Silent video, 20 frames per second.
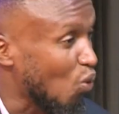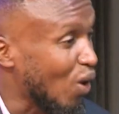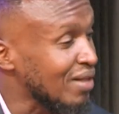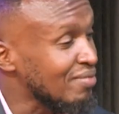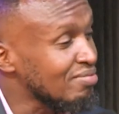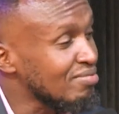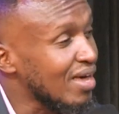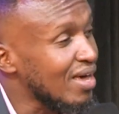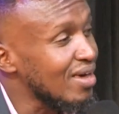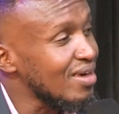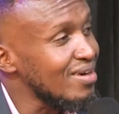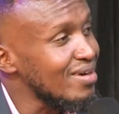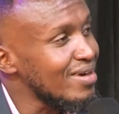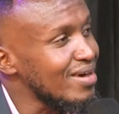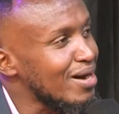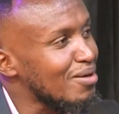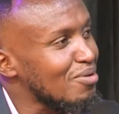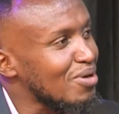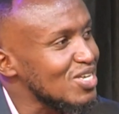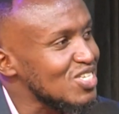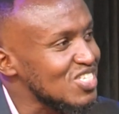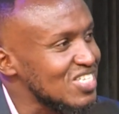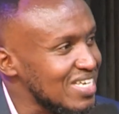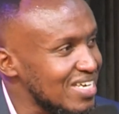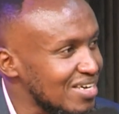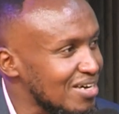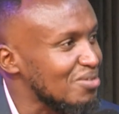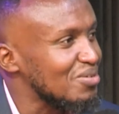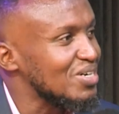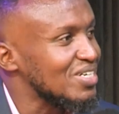When the hearers
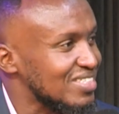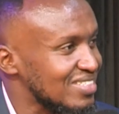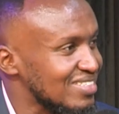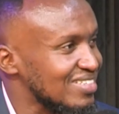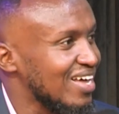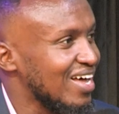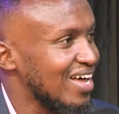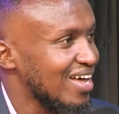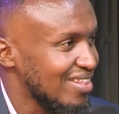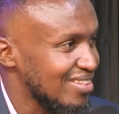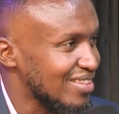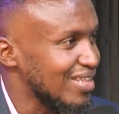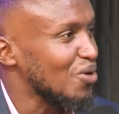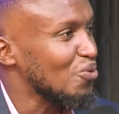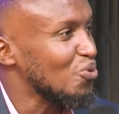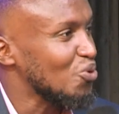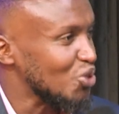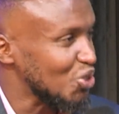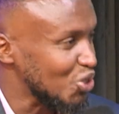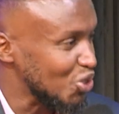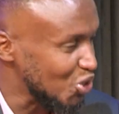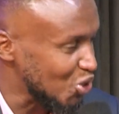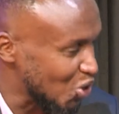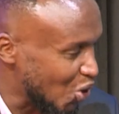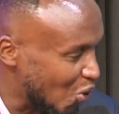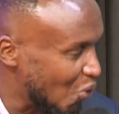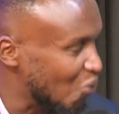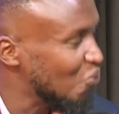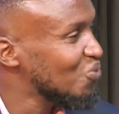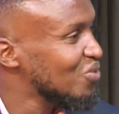hear it, they will know,